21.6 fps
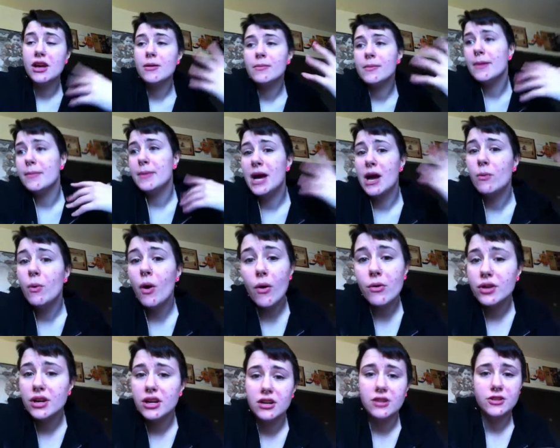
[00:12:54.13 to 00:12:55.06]
or maybe I
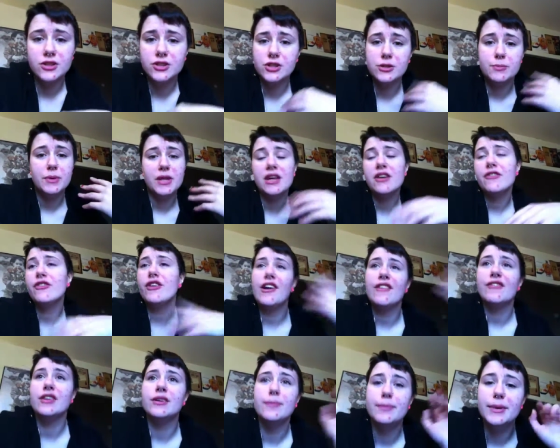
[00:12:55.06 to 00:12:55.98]
won't, and it'll just be there
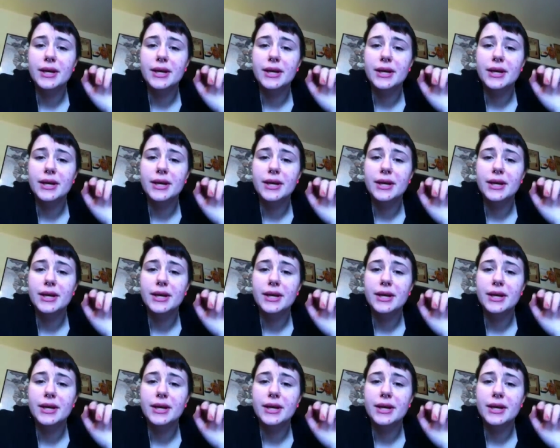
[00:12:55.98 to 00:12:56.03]
forever